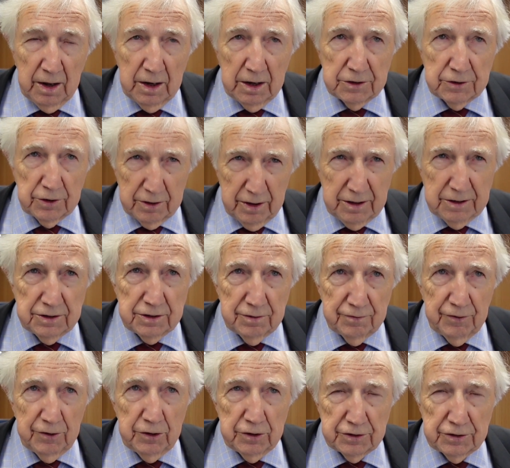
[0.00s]
So that's the
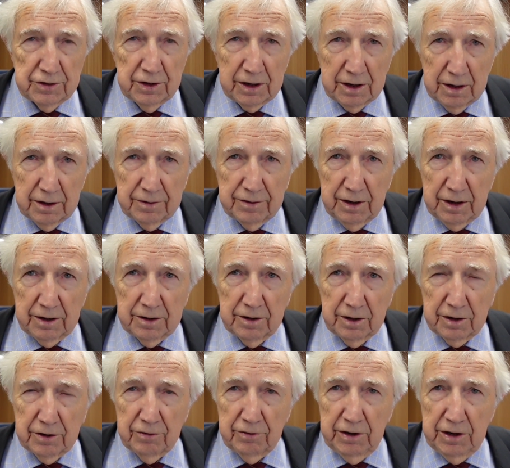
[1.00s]
first thing, I think, the
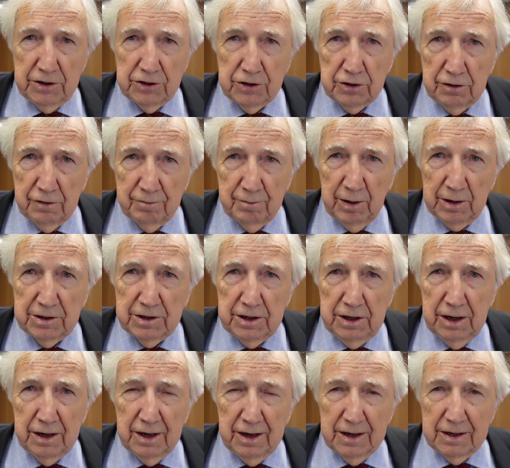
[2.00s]
creation of
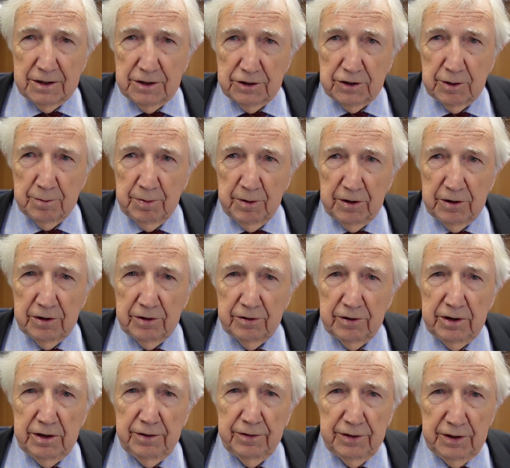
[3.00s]

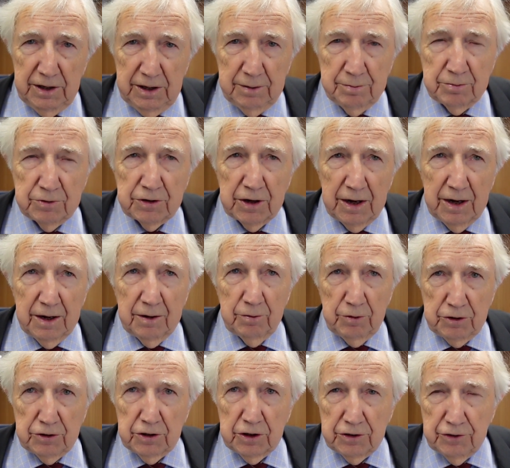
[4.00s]
multidisciplinary themes
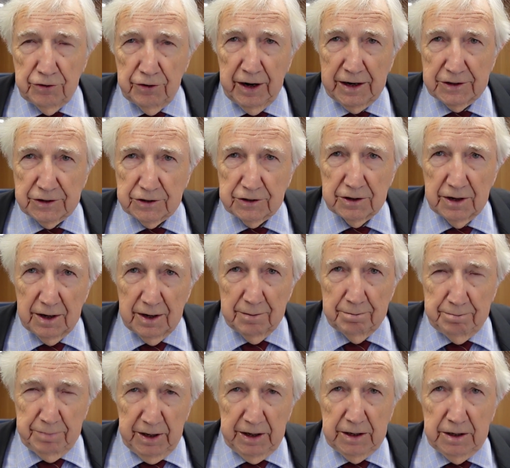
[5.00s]
which address
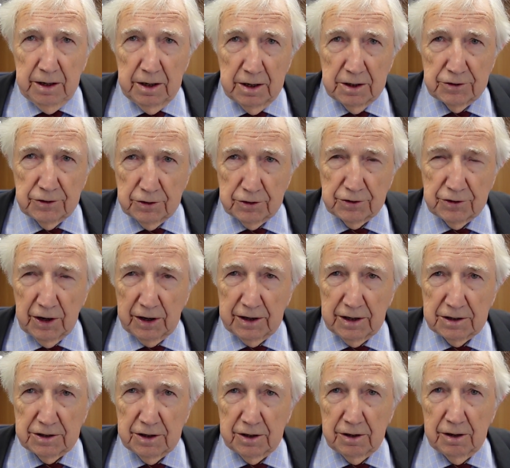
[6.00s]
big
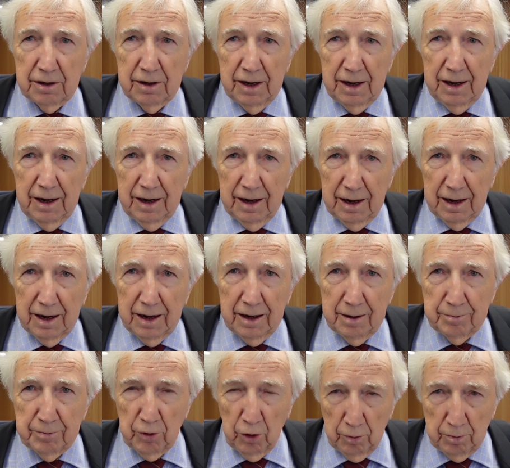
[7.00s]
societal
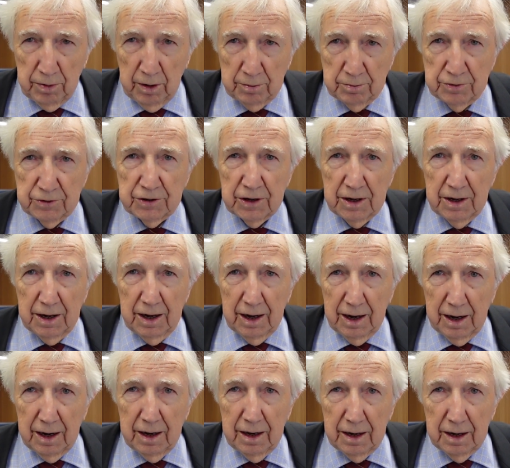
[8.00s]
problems
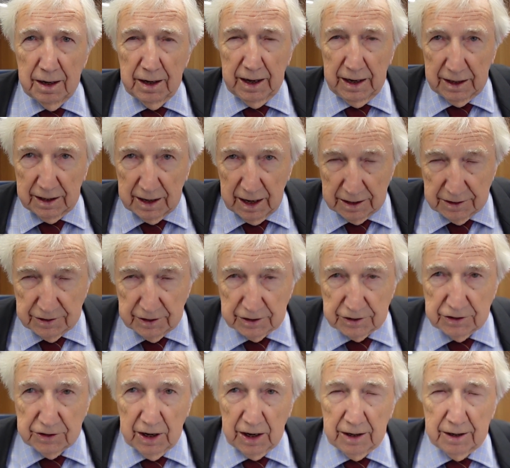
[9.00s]
in
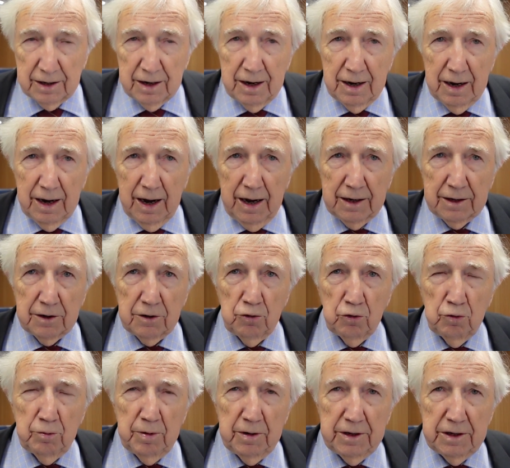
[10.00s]
Kazakhstan and
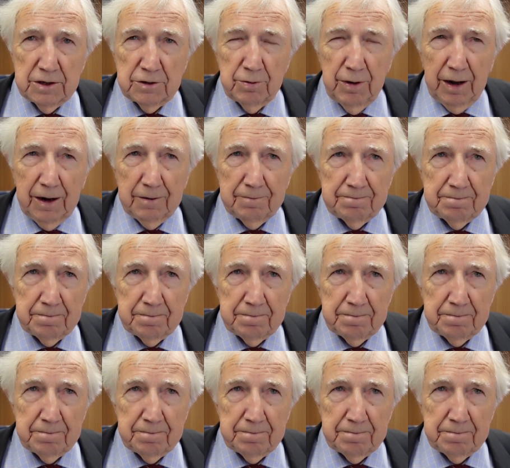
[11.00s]
globally as well.